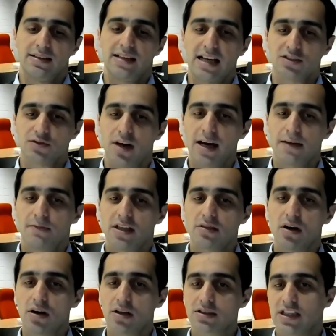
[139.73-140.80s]
That's why with
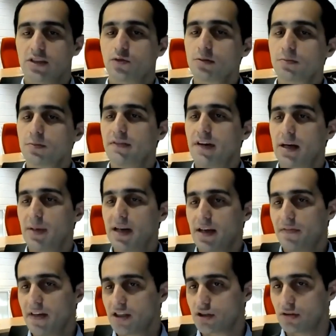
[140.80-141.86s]
those, it will be very
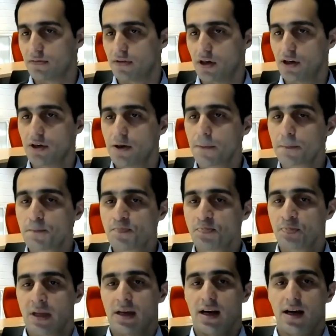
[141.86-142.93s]
beneficial for you
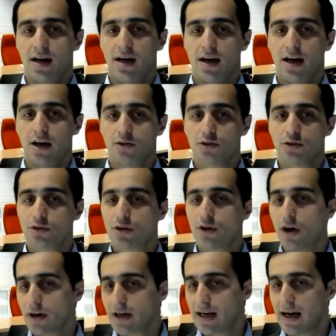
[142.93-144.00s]
to
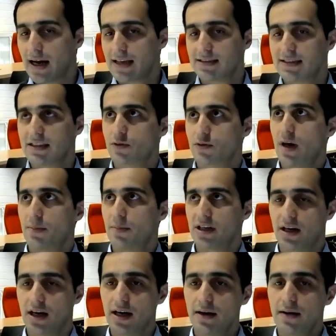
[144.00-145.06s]
co-organize this
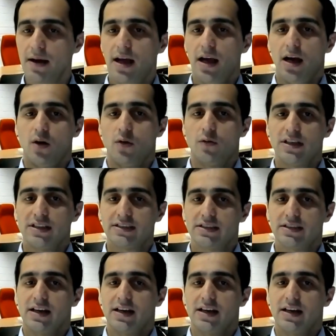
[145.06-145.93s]
webinar with